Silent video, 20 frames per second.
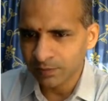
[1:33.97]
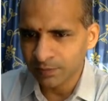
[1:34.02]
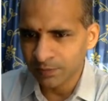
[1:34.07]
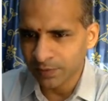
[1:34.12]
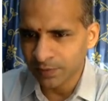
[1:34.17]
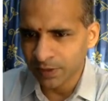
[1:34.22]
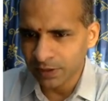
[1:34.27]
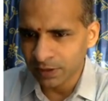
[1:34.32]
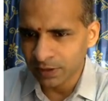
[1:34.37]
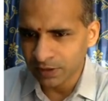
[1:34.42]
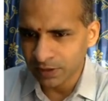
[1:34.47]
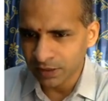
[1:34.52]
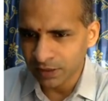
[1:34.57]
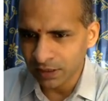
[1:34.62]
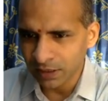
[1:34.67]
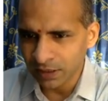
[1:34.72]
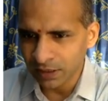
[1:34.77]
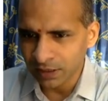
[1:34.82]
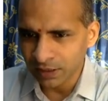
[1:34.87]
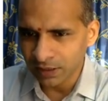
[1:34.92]
print
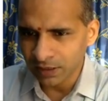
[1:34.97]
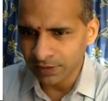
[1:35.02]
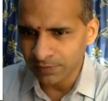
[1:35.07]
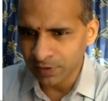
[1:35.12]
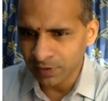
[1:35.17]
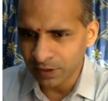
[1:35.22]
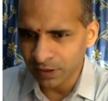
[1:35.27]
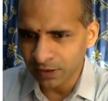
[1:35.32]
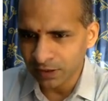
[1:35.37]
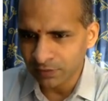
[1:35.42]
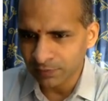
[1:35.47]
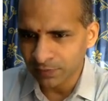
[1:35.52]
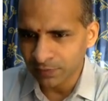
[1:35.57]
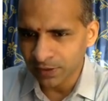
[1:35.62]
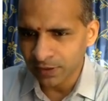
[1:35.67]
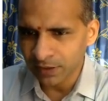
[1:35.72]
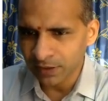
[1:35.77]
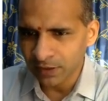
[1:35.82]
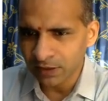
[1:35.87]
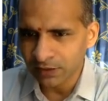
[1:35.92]
ln. Let me write
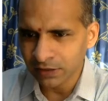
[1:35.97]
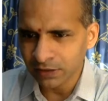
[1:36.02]
print ln,